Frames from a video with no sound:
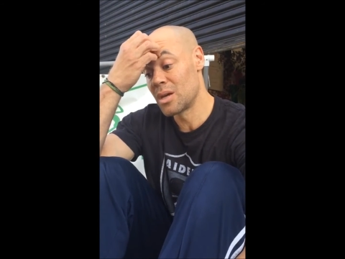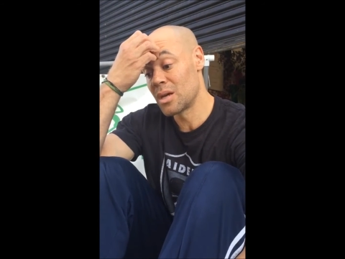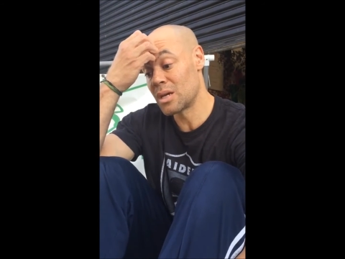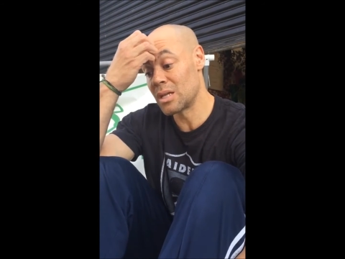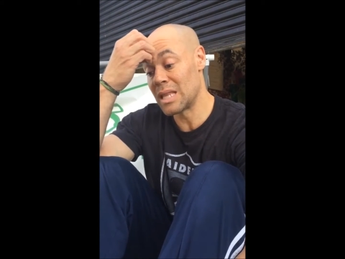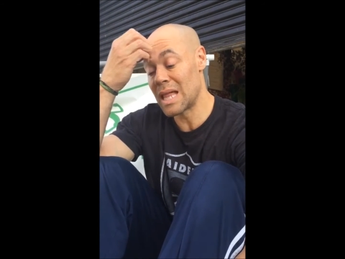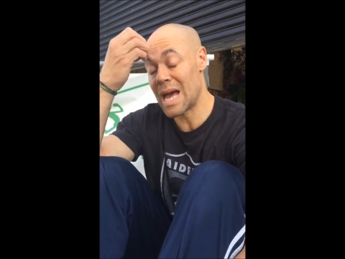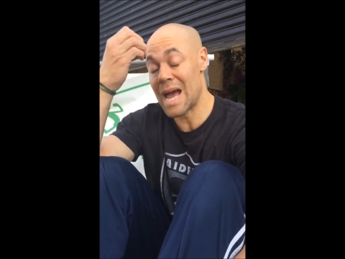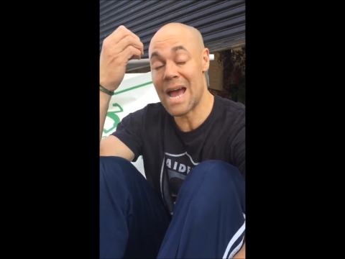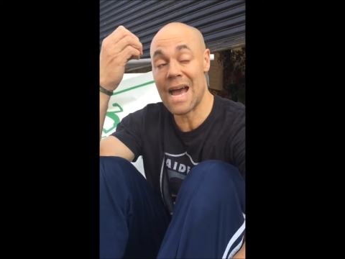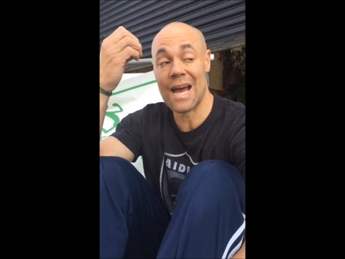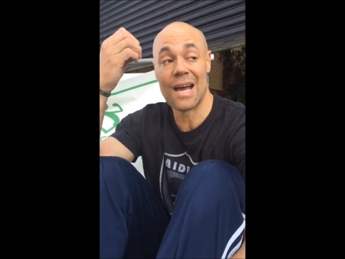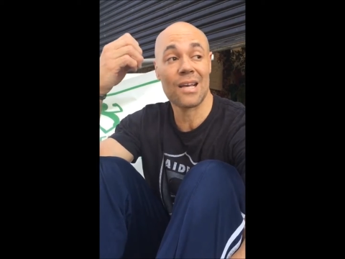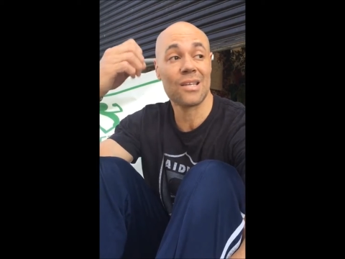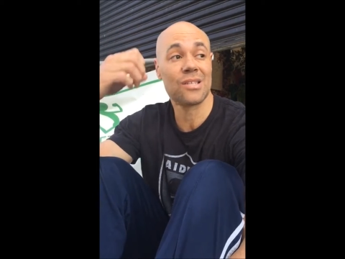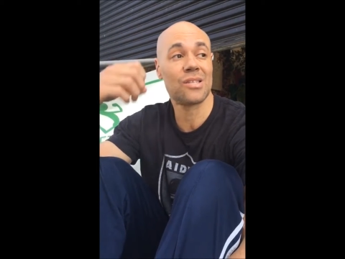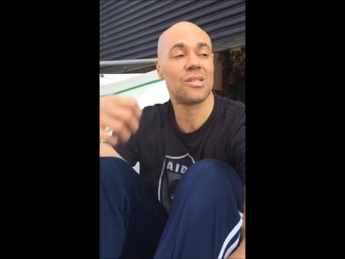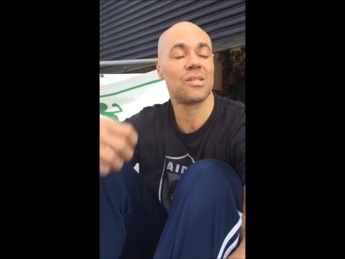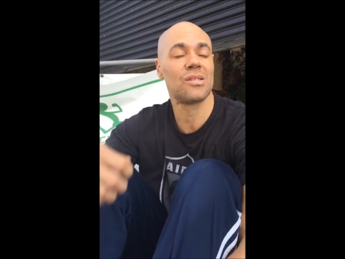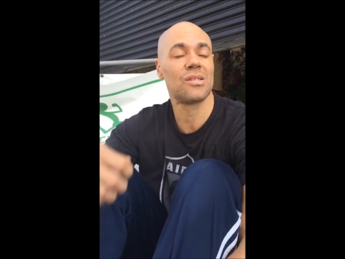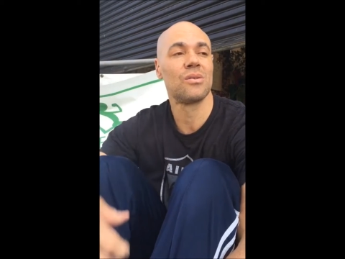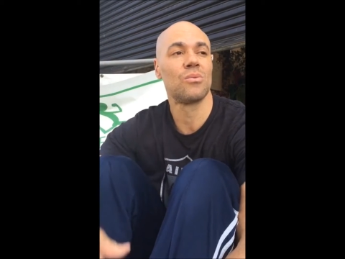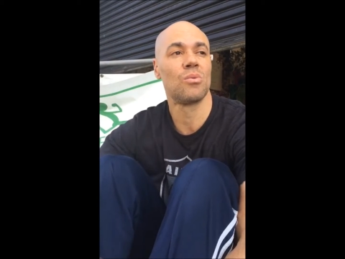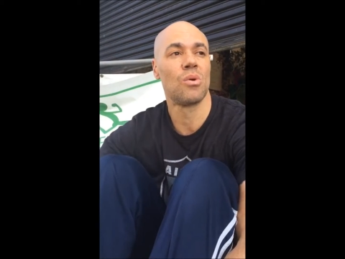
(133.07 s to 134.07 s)

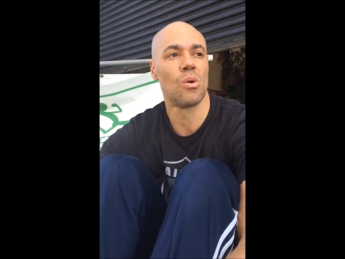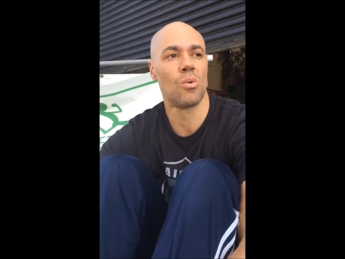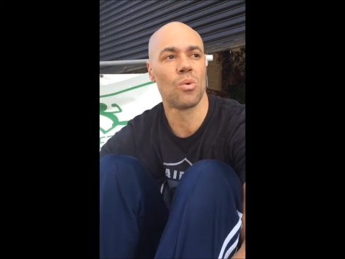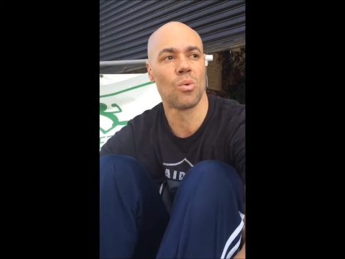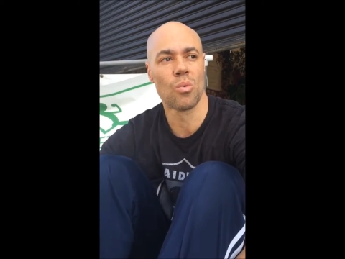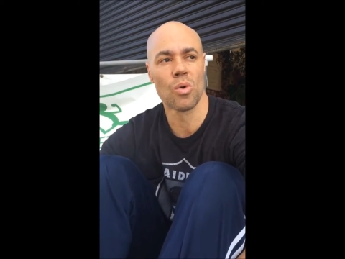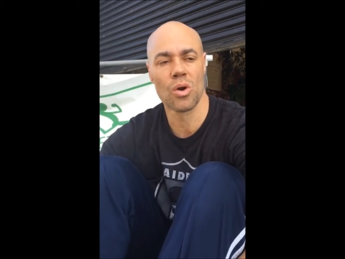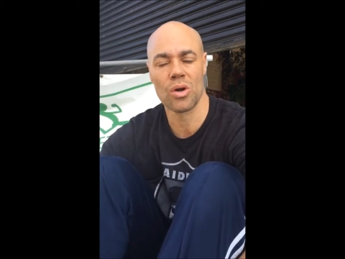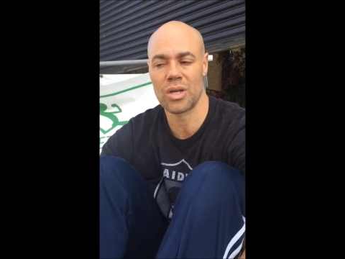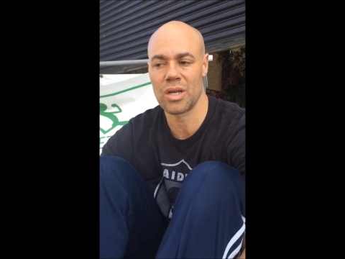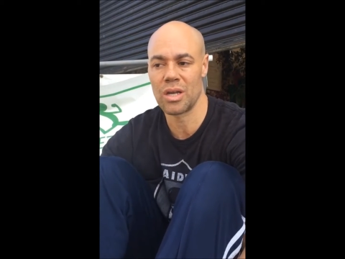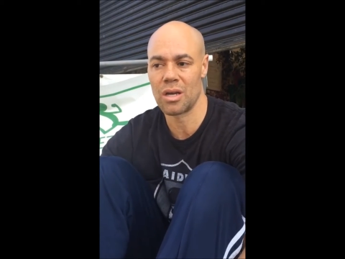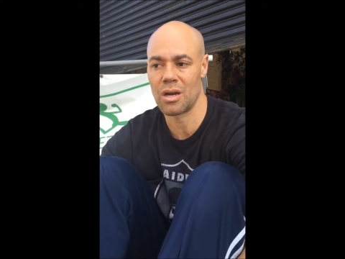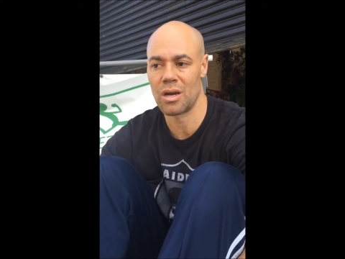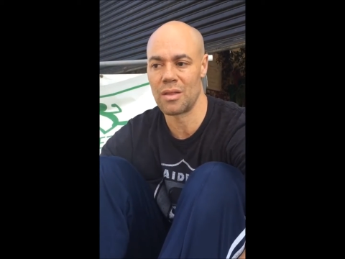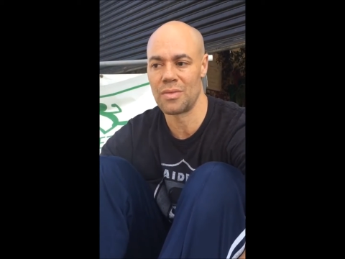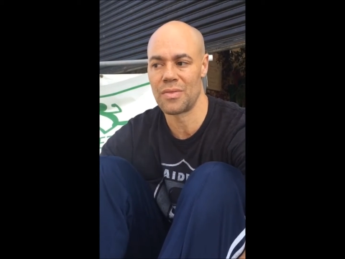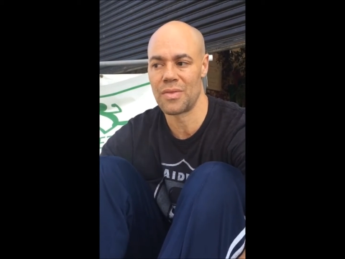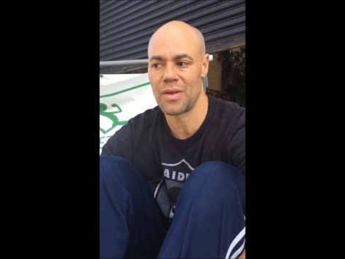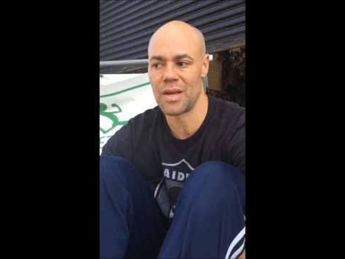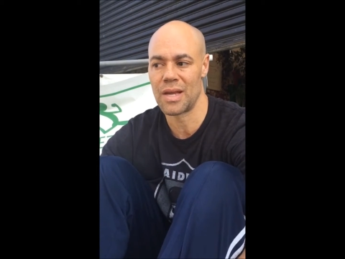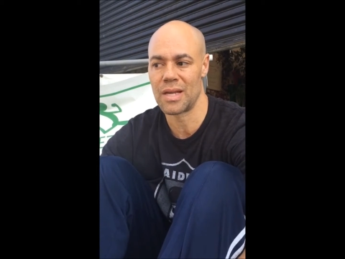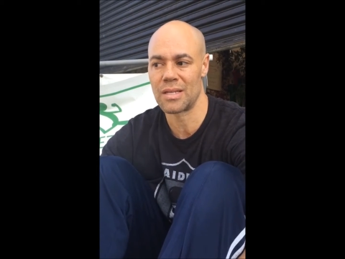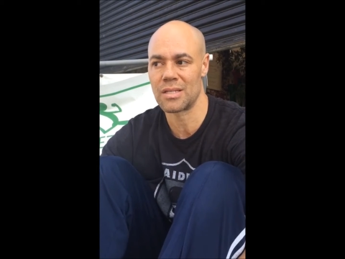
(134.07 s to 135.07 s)
class where we're working on
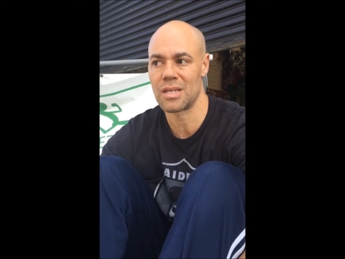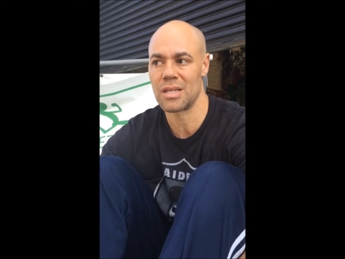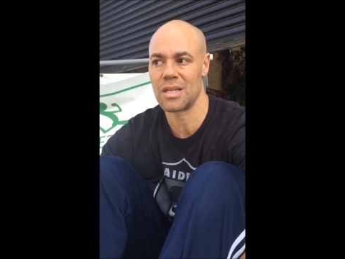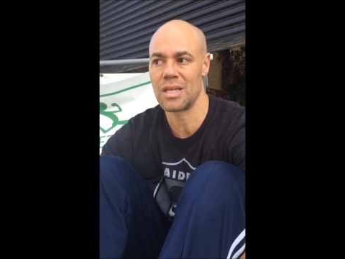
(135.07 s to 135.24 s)
things,